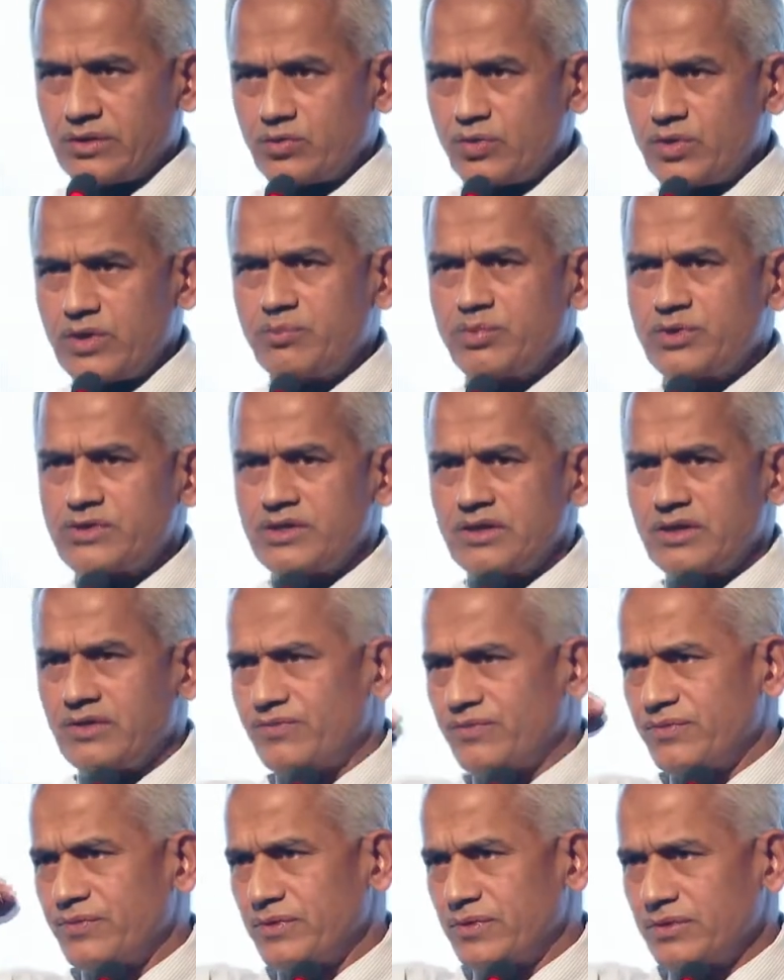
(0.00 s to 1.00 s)
20% of
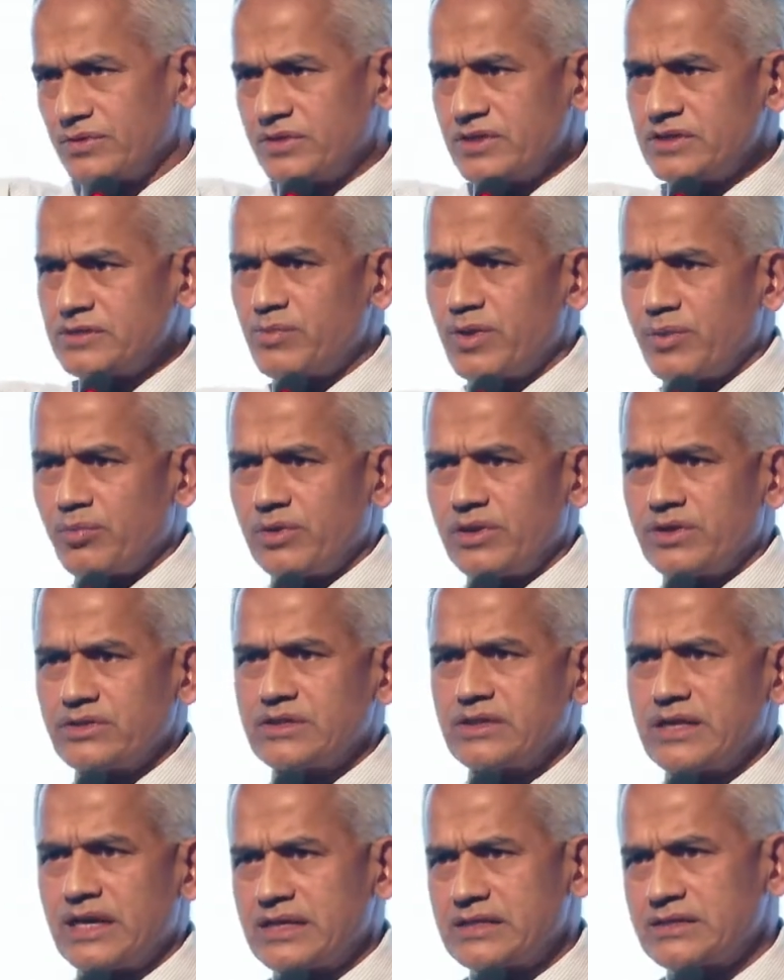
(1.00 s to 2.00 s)
this
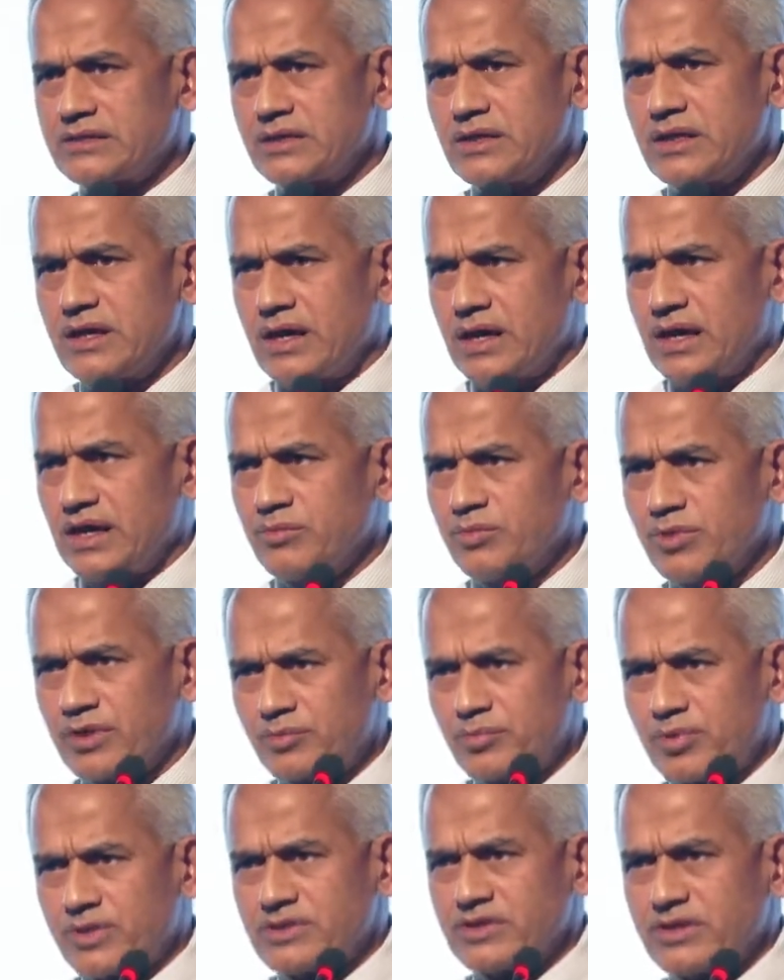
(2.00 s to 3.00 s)
population has high
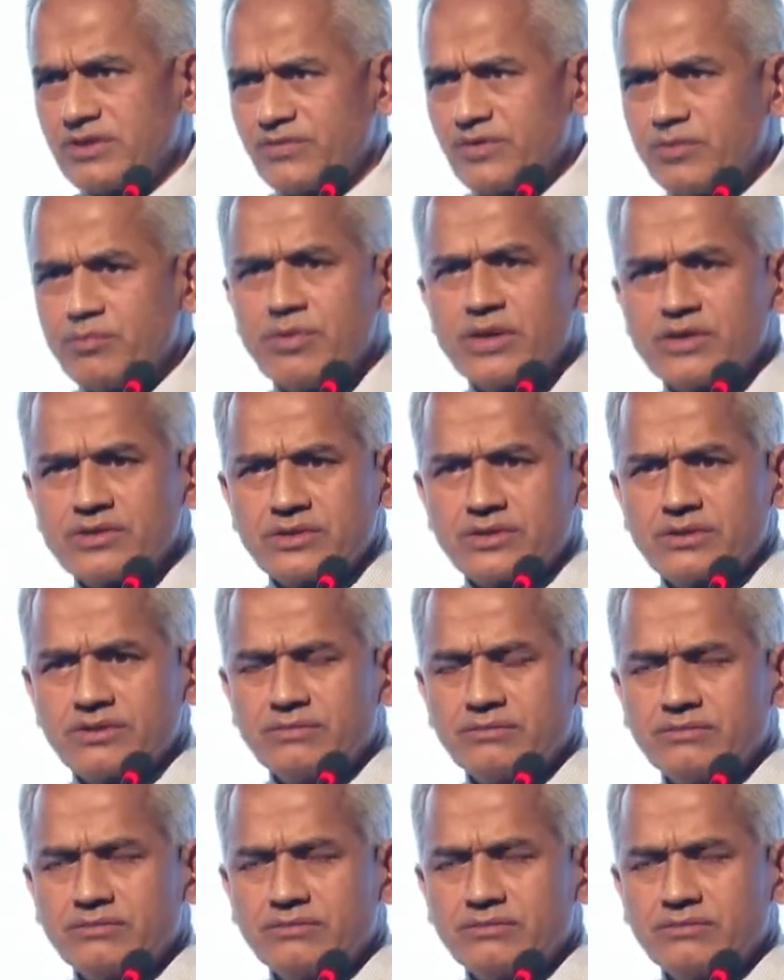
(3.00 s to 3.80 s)
blood pressure if you measure.